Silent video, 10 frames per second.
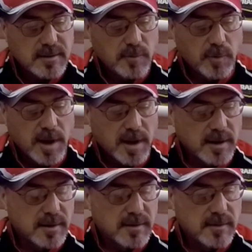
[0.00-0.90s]

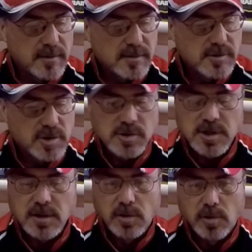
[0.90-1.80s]
When
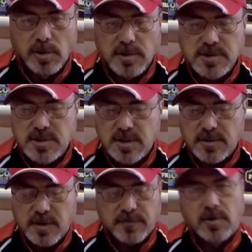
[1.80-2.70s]
choosing lures,
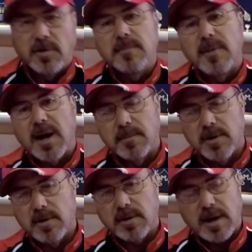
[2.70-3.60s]
if you're in my
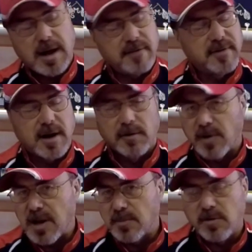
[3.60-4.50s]
boat, I've got a
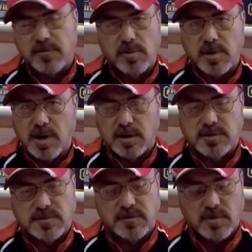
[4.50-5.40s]
rainbow full of
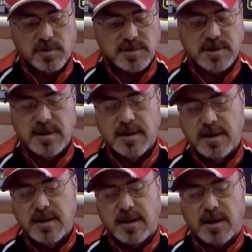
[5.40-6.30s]
colors of lures.
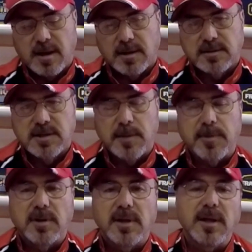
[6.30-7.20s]

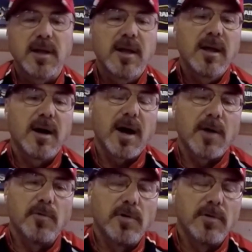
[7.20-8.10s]
Typically, I
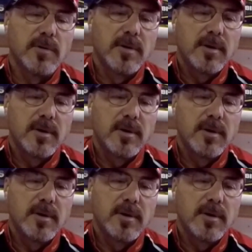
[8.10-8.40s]
will